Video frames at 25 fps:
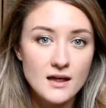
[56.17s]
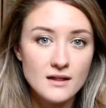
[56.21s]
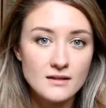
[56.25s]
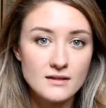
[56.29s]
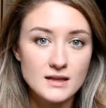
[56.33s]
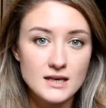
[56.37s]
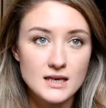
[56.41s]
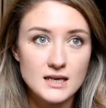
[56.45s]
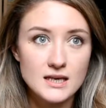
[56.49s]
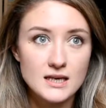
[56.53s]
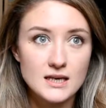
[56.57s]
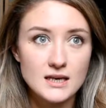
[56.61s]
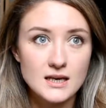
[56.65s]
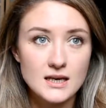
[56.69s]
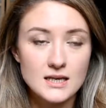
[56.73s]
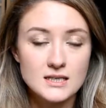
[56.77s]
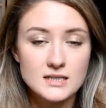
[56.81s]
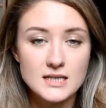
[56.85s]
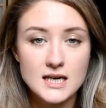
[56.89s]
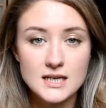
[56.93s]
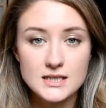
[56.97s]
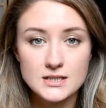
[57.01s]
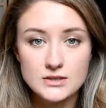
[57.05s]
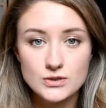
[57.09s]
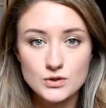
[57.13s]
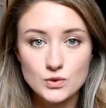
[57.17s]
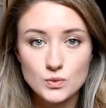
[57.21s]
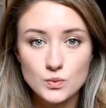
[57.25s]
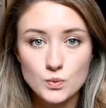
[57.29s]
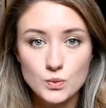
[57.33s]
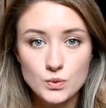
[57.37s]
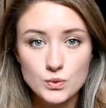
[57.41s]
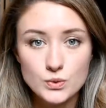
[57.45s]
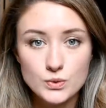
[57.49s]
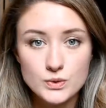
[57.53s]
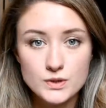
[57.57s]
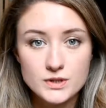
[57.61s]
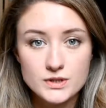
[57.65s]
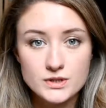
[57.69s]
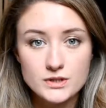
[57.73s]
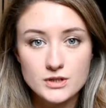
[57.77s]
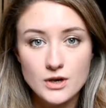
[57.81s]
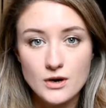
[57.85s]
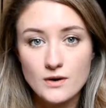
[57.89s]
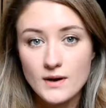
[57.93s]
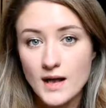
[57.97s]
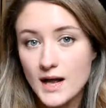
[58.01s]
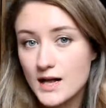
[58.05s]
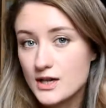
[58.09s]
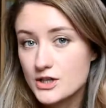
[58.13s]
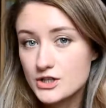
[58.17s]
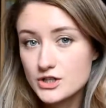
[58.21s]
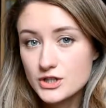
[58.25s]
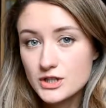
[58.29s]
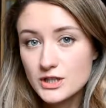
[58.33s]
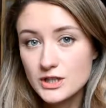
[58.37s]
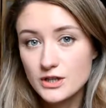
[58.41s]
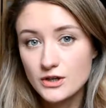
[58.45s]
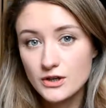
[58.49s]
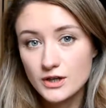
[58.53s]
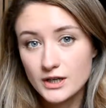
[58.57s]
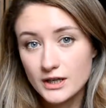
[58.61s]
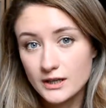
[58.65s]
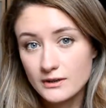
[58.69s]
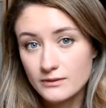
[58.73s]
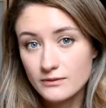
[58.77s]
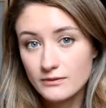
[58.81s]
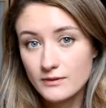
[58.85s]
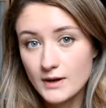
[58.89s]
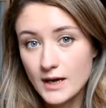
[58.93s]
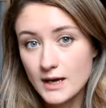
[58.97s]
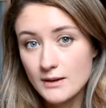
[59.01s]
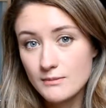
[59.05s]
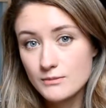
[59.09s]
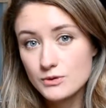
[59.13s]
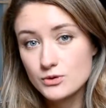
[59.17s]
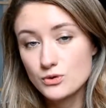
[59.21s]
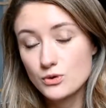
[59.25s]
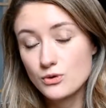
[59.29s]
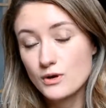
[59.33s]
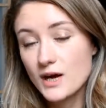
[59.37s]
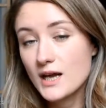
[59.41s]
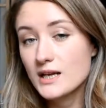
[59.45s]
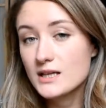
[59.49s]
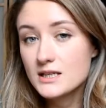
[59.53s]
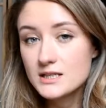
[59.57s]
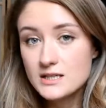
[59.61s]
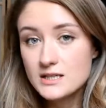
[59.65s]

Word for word: the intestinal walls don't actually look inflamed or any